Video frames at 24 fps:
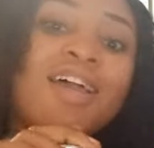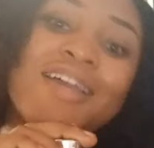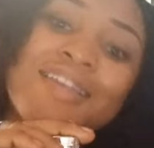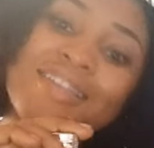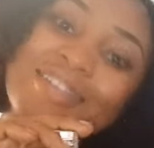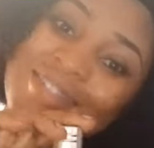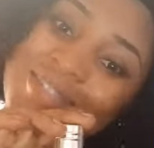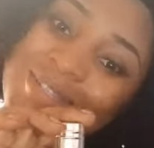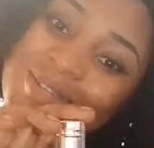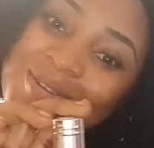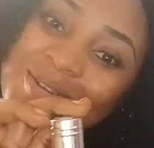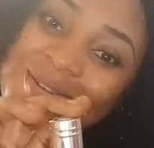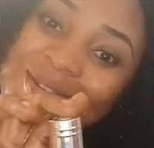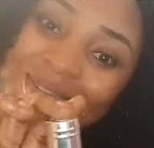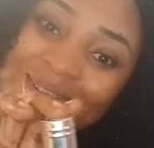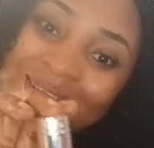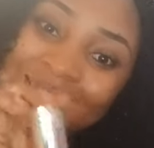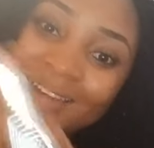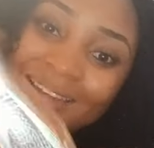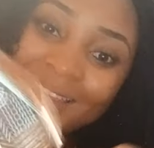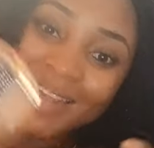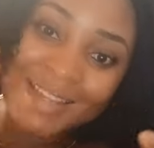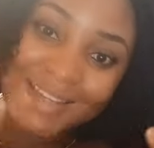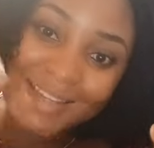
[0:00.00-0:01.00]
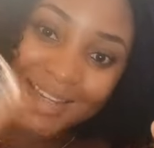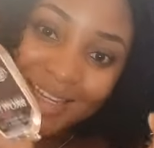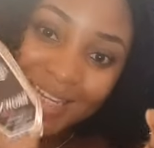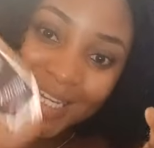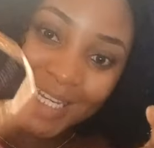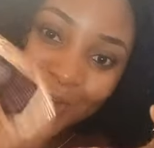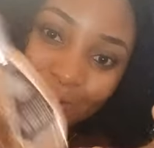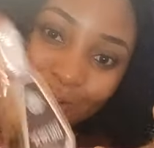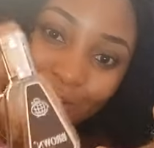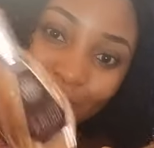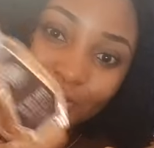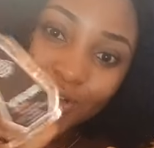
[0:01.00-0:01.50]
So
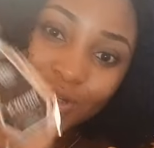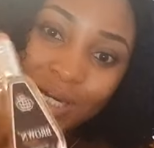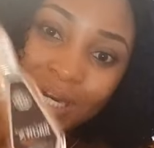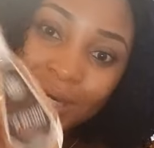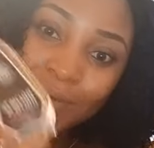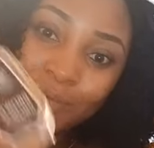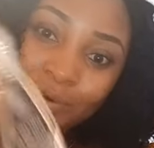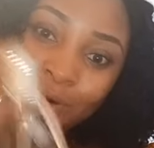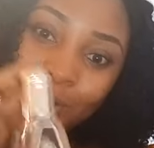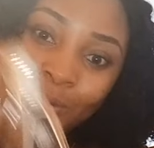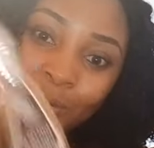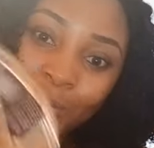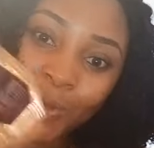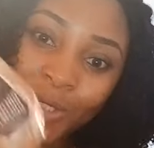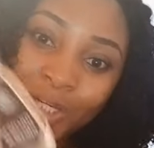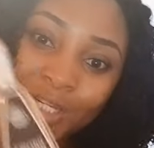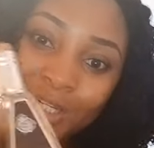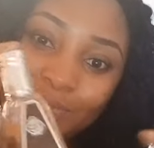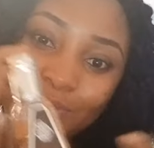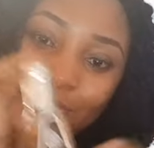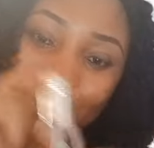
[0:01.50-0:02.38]
if you have tried brown orchid